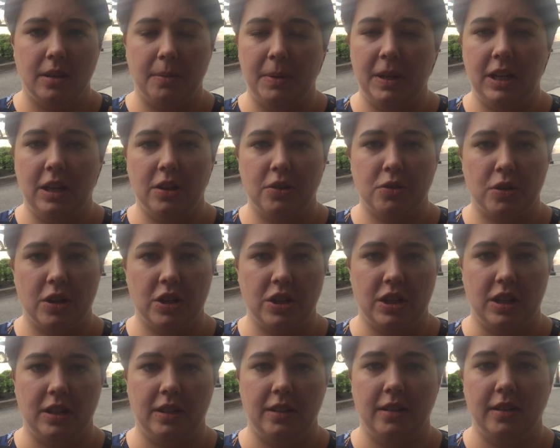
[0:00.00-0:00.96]
the
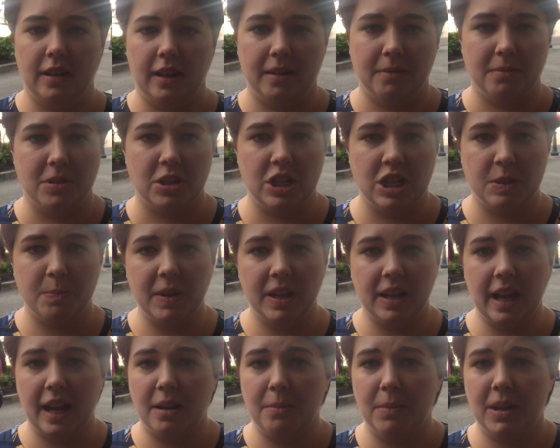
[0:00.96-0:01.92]
pediatrician. She's
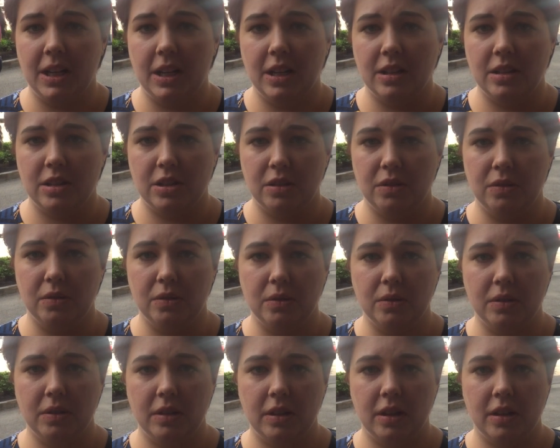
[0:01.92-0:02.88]
been admitted
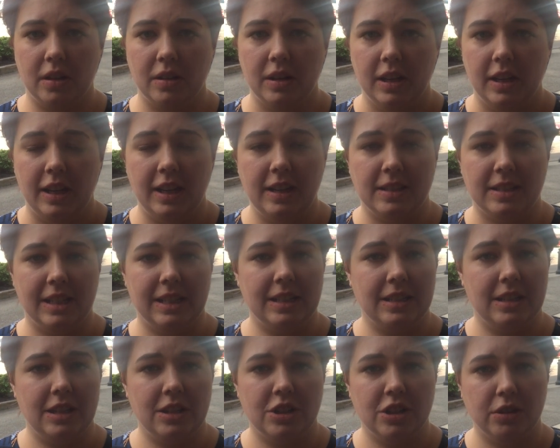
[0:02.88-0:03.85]
to East
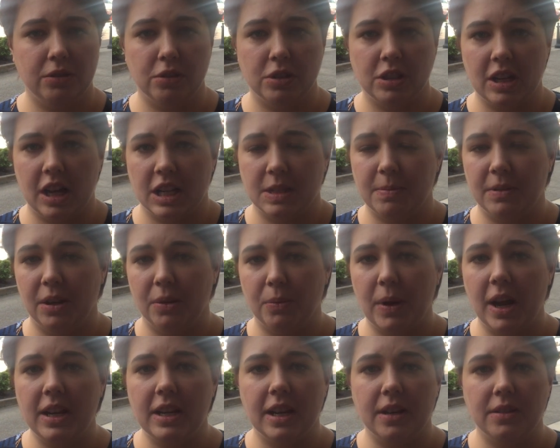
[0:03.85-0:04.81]
Tennessee Children's
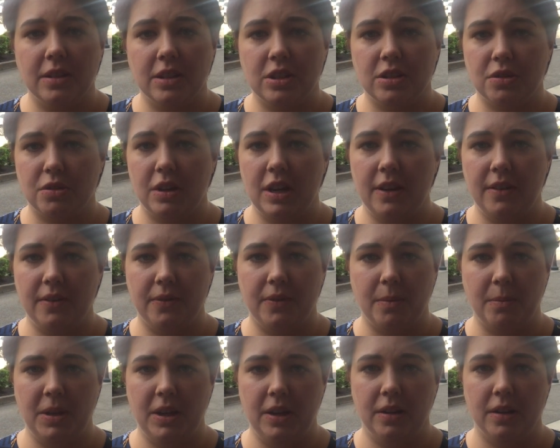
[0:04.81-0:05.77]
Hospital right down the street
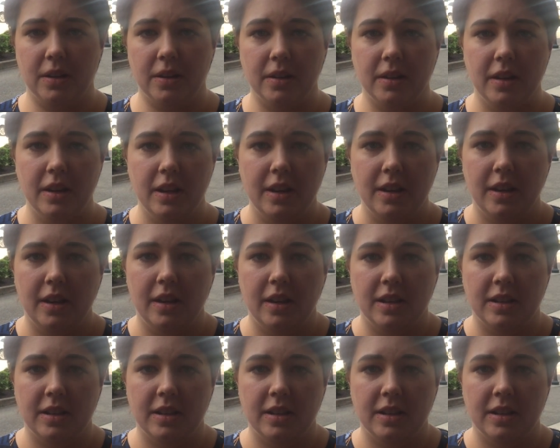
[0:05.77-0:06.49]
from here